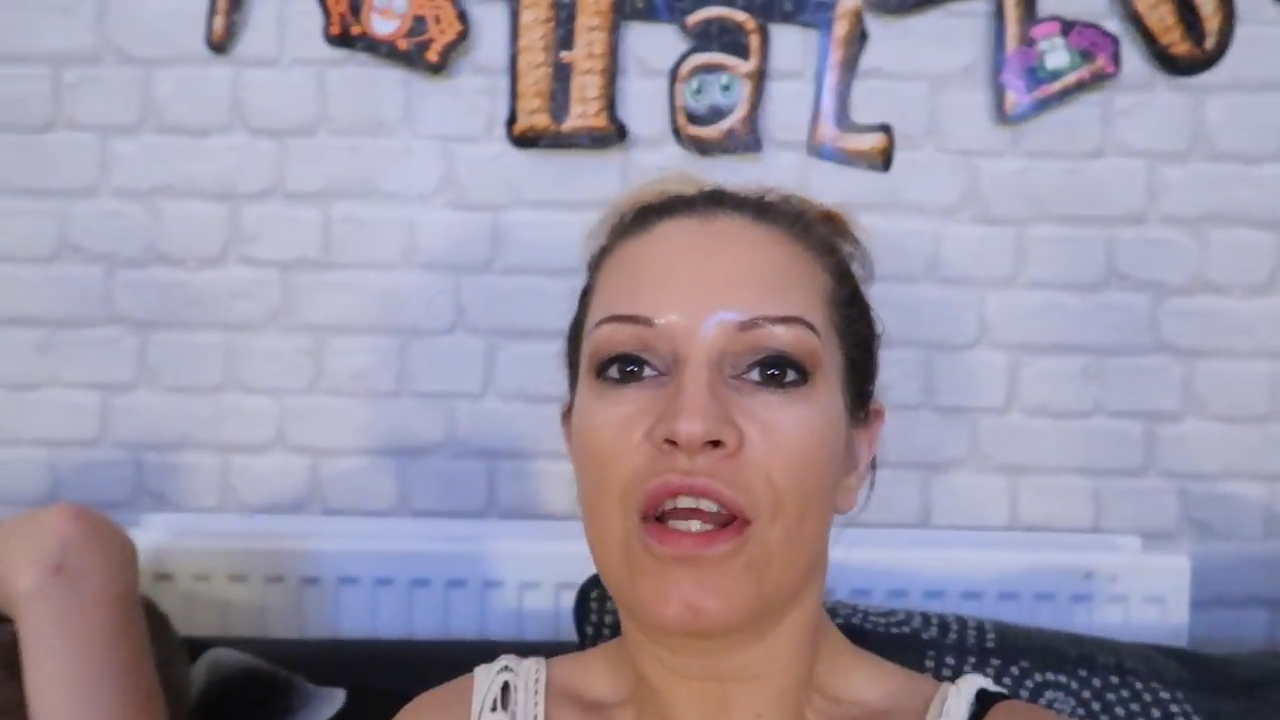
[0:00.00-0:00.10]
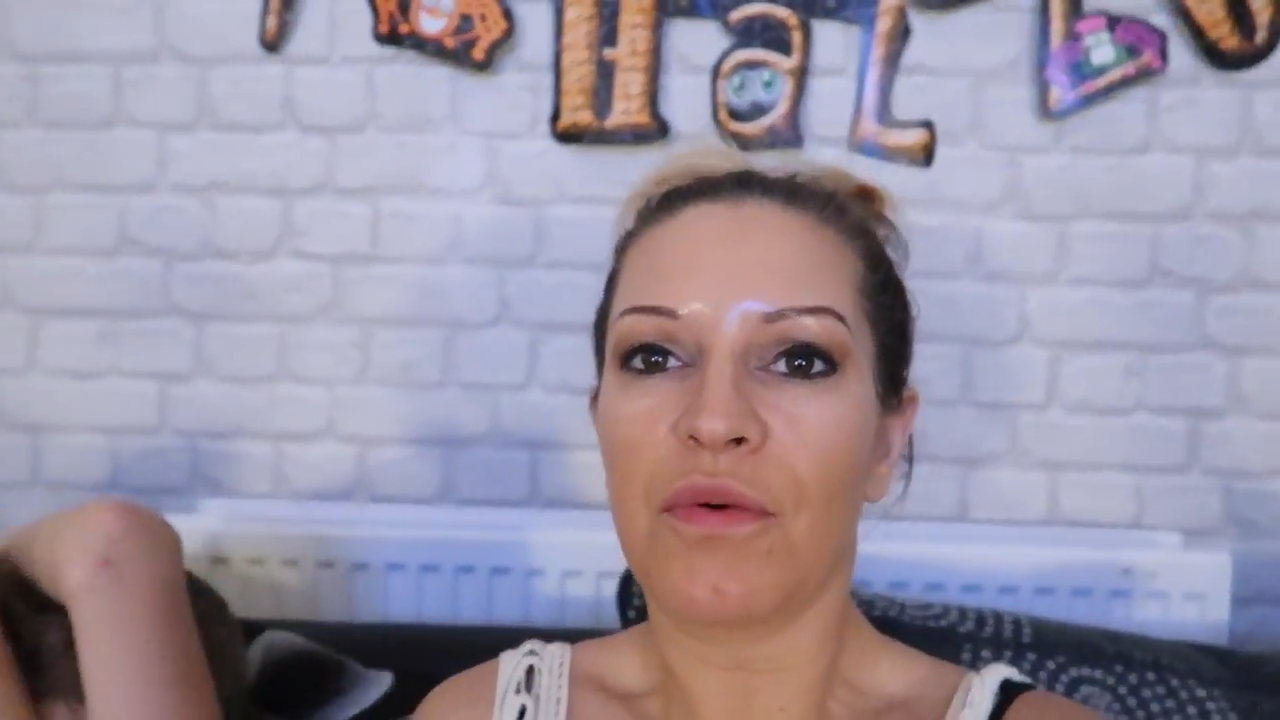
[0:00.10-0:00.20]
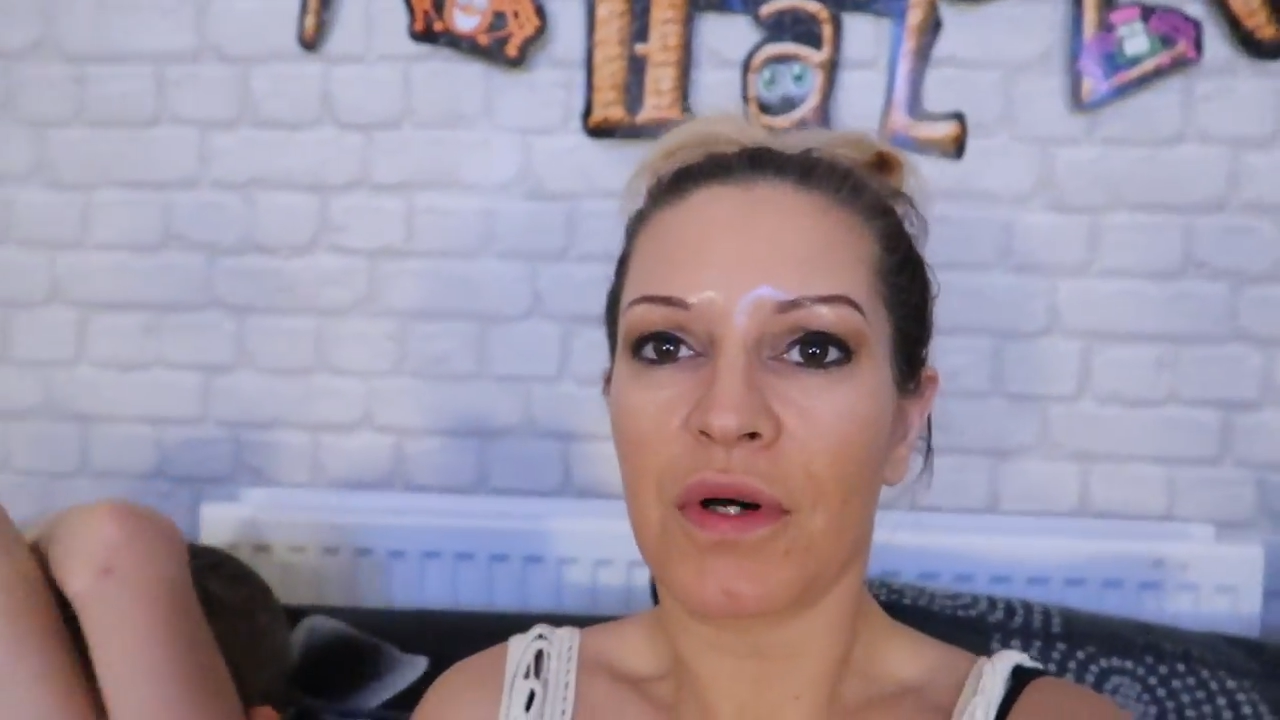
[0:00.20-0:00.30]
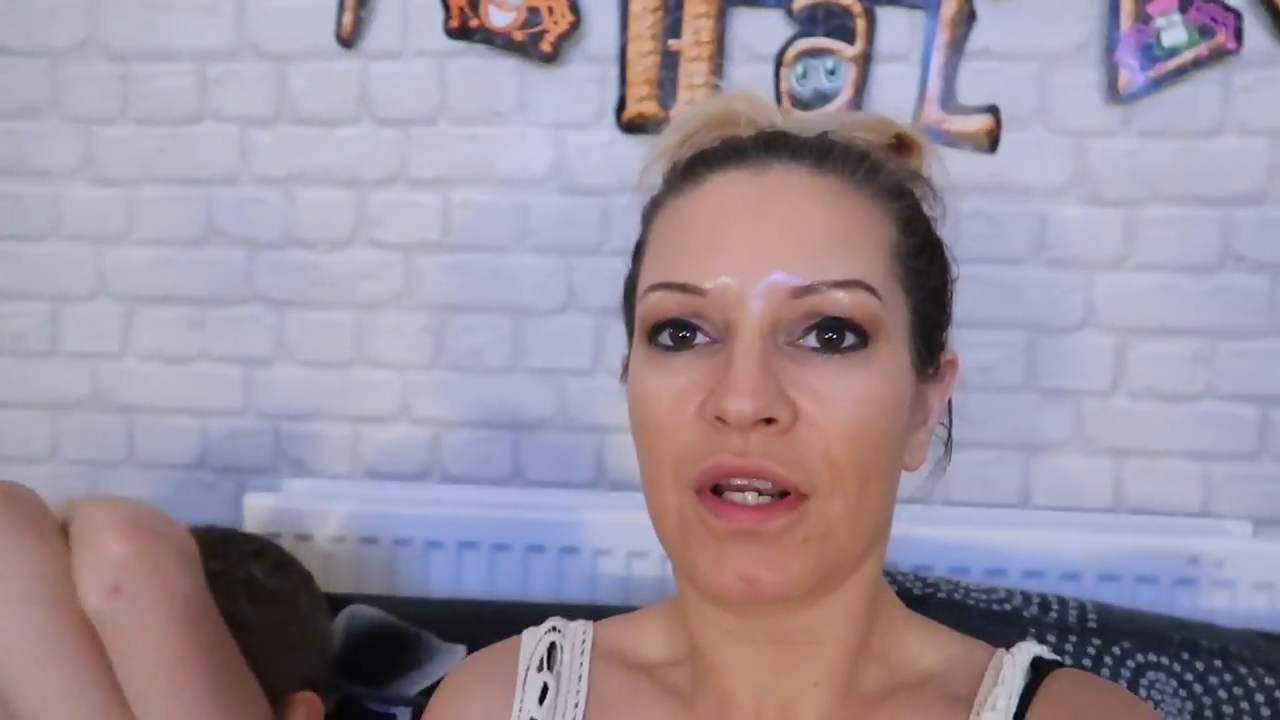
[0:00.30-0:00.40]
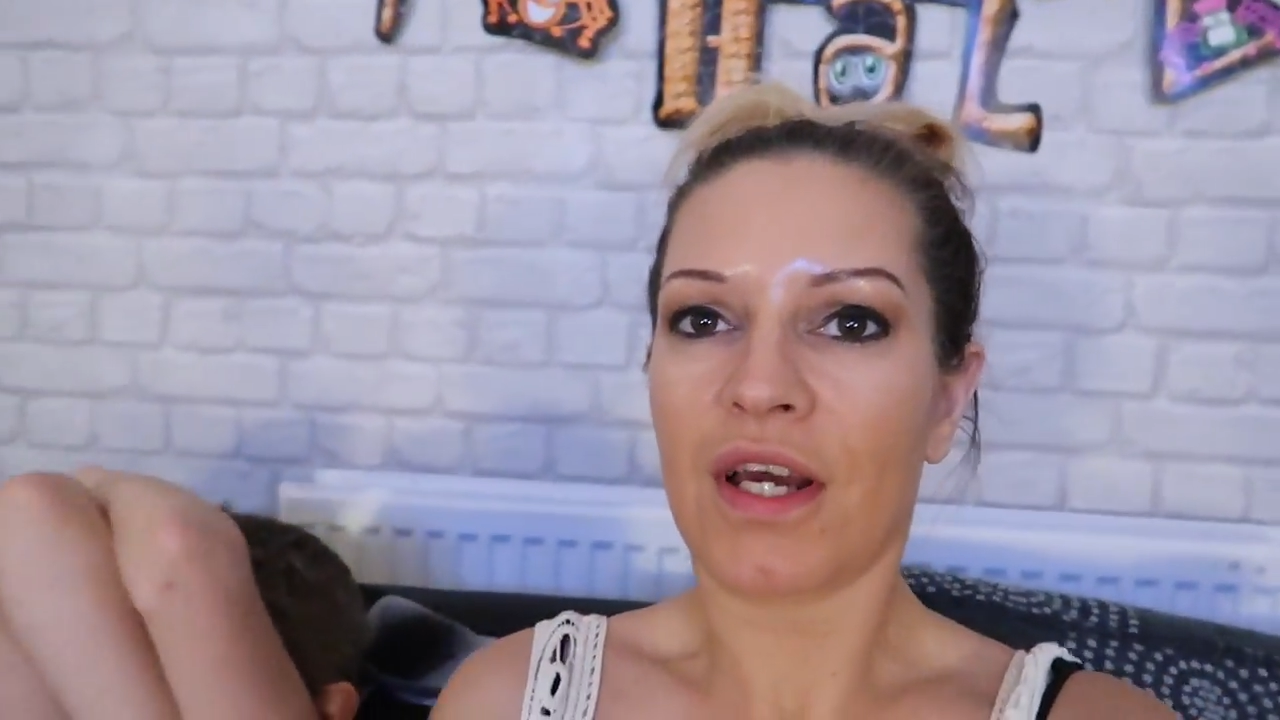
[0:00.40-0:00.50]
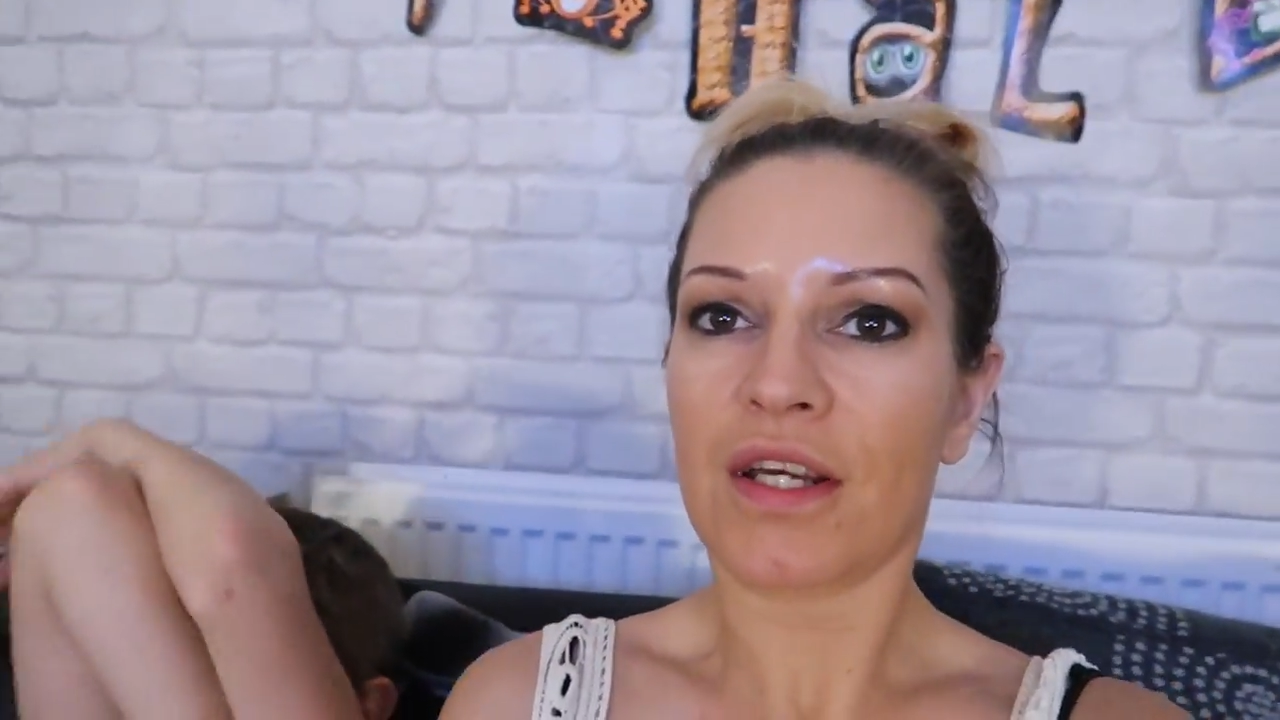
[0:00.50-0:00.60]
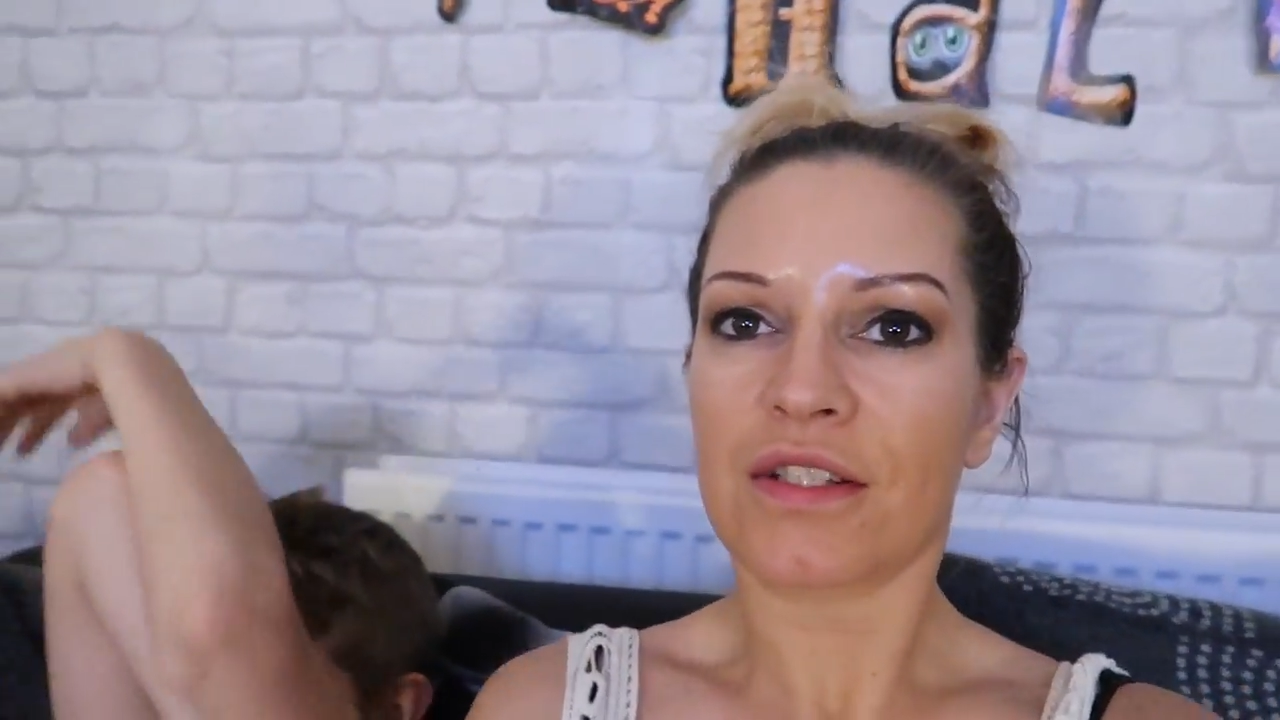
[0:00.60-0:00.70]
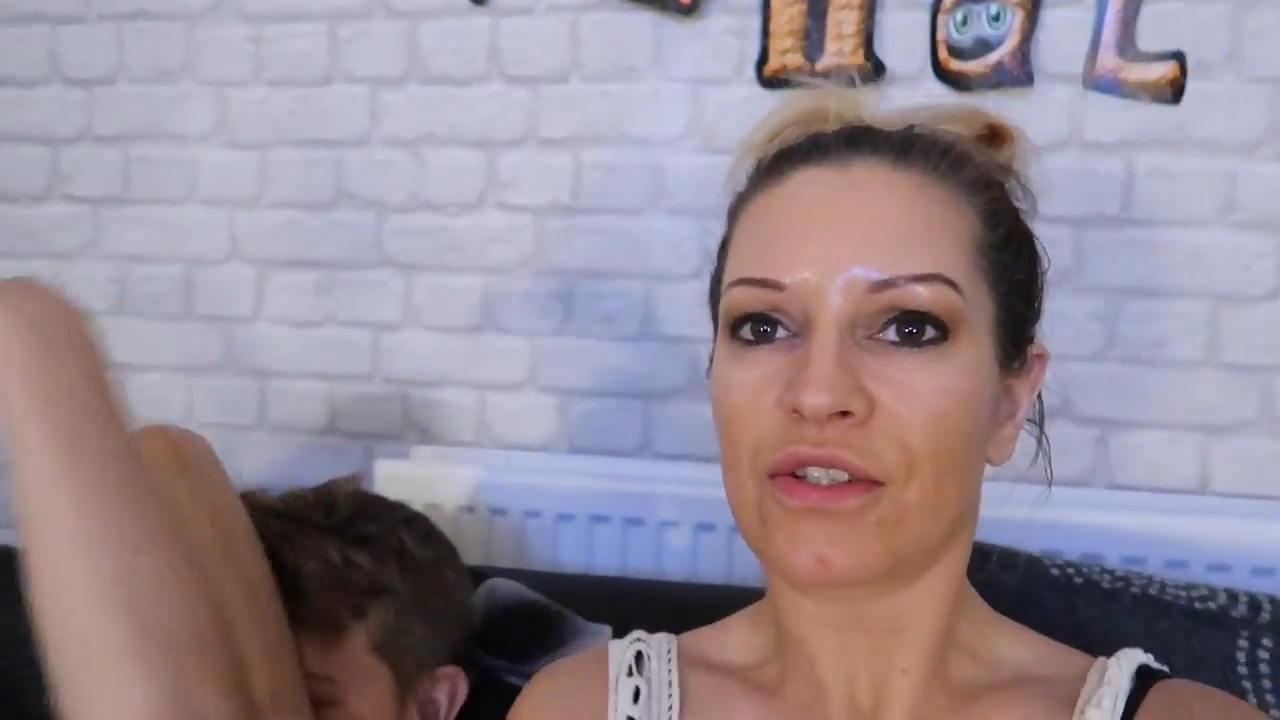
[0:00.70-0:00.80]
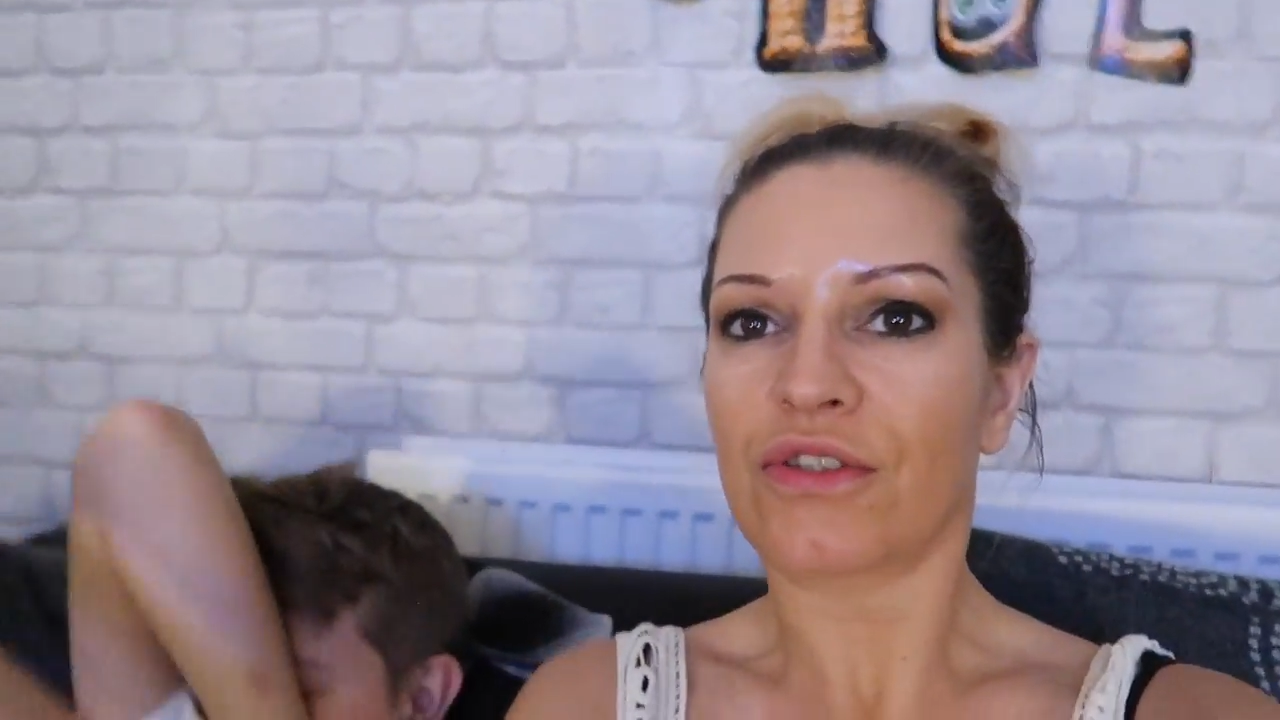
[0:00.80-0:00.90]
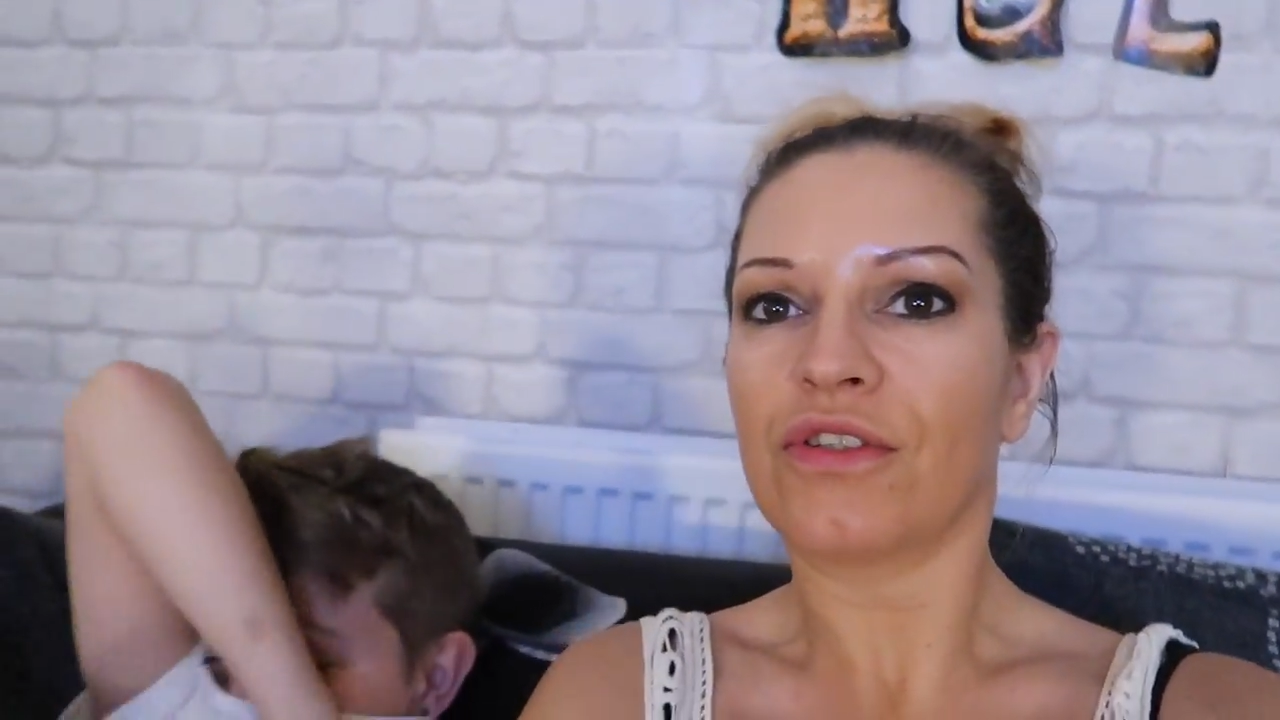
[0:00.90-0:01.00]
day went, All
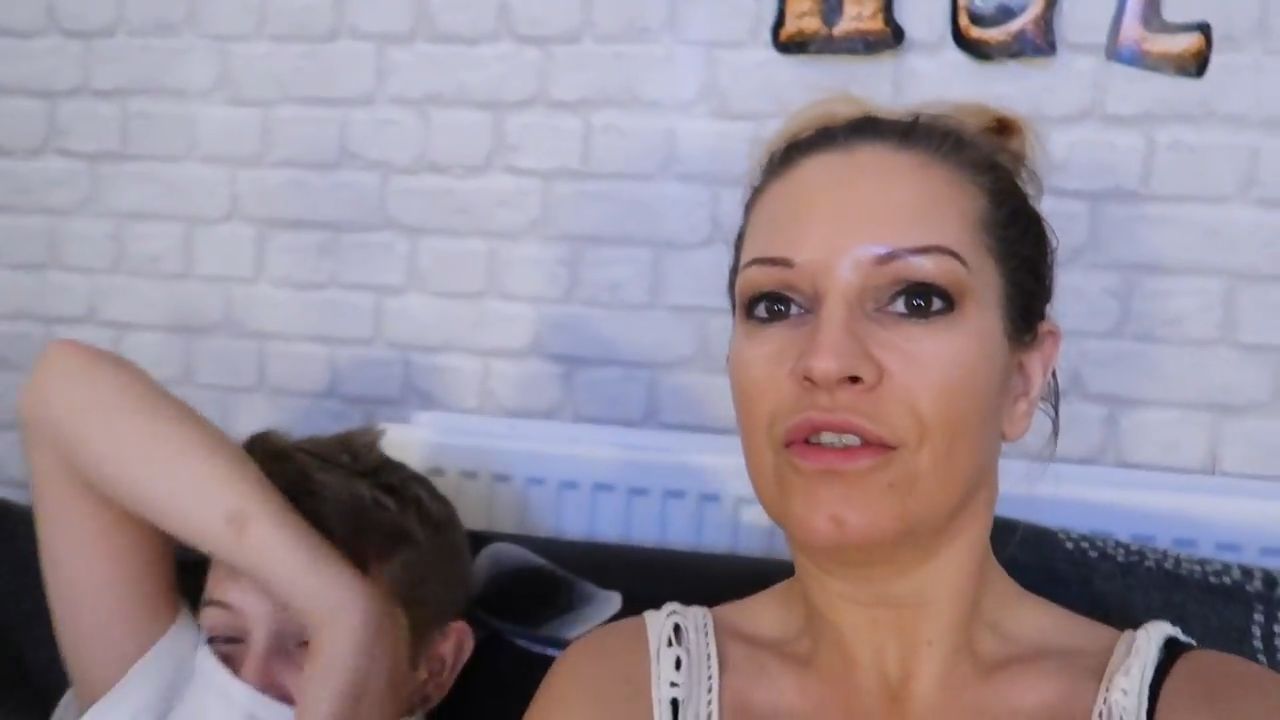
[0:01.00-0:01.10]
right, So